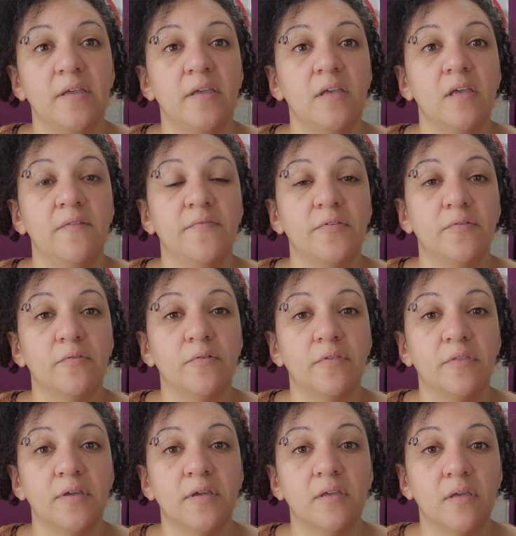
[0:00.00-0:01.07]
if you're
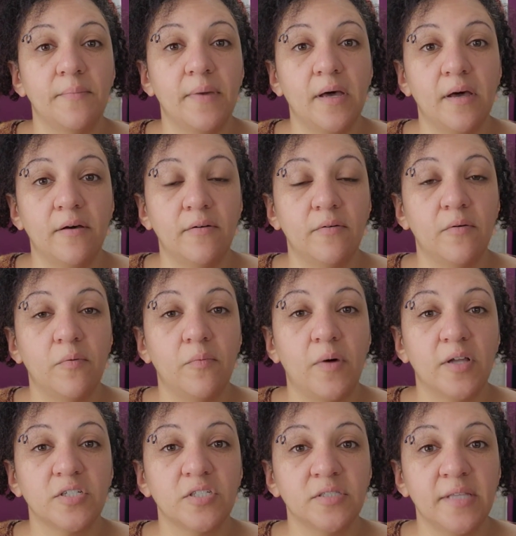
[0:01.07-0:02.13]
thinking about
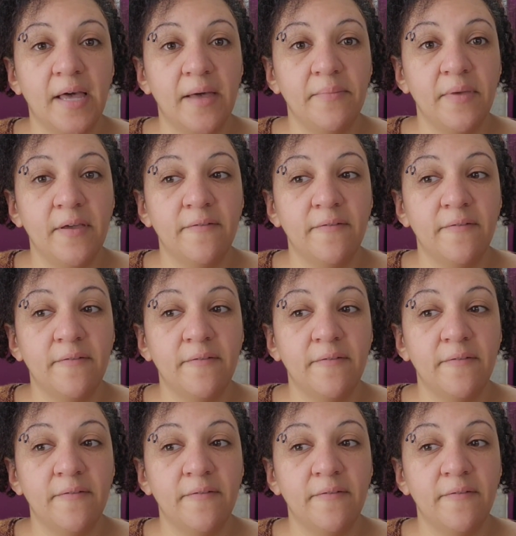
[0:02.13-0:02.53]
watching that May